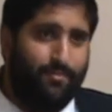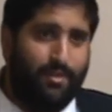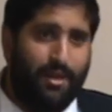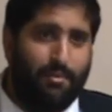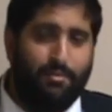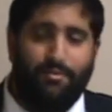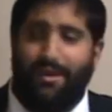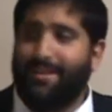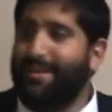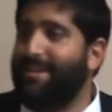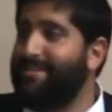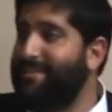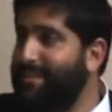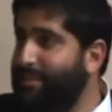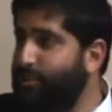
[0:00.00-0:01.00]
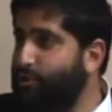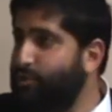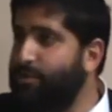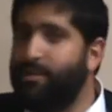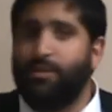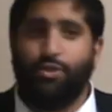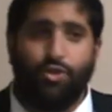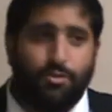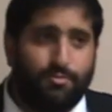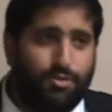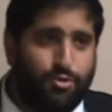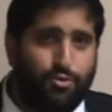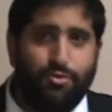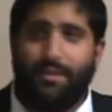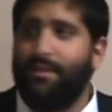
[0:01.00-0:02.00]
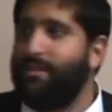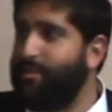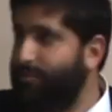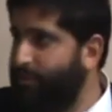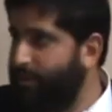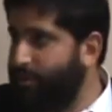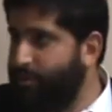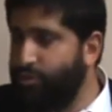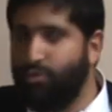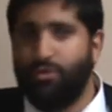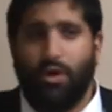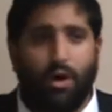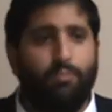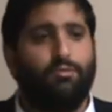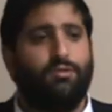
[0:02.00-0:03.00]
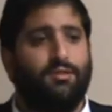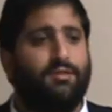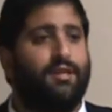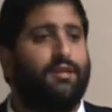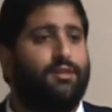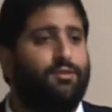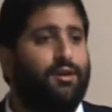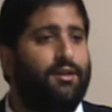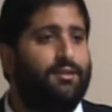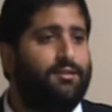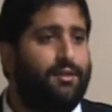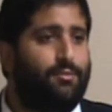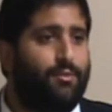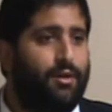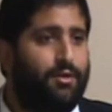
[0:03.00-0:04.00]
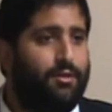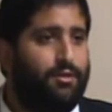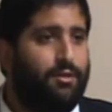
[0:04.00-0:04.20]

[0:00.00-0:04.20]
And in fact, Hasidic Jews and the German Jews and the Sephardic Jews almost studied Torah the same way.